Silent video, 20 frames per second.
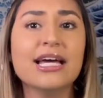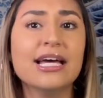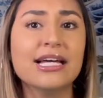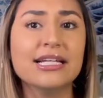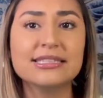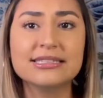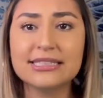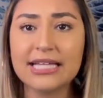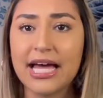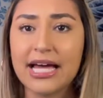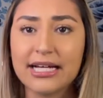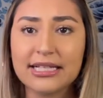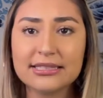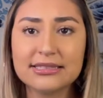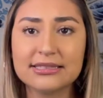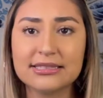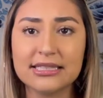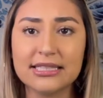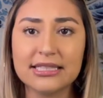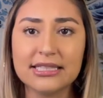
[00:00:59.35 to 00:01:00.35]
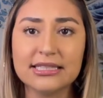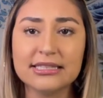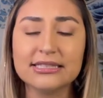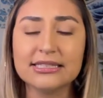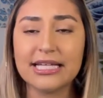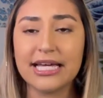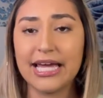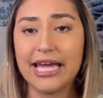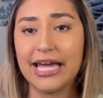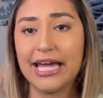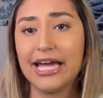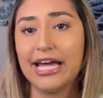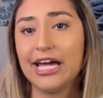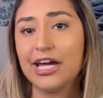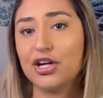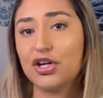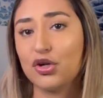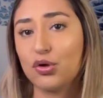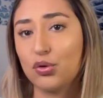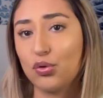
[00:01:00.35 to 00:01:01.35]
Texas and
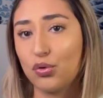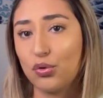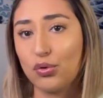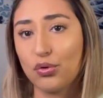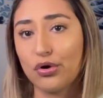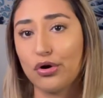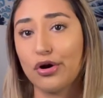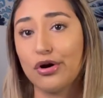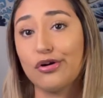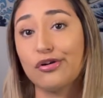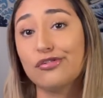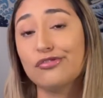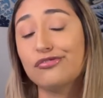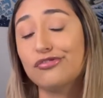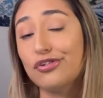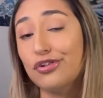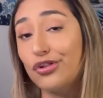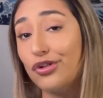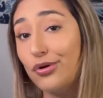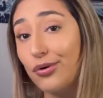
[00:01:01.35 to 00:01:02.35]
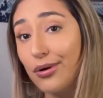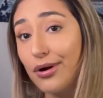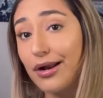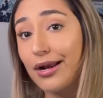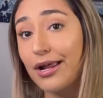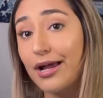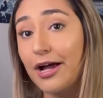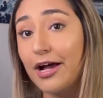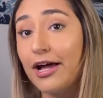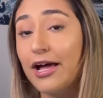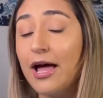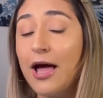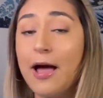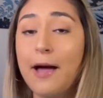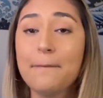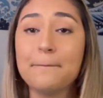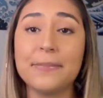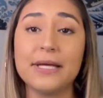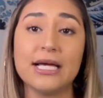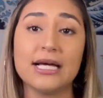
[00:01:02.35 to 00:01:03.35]
or Florida,
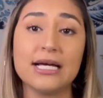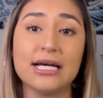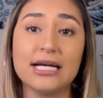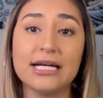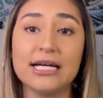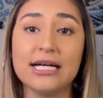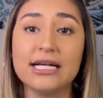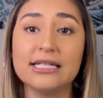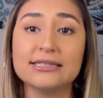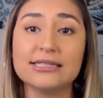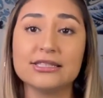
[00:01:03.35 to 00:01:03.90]
because it's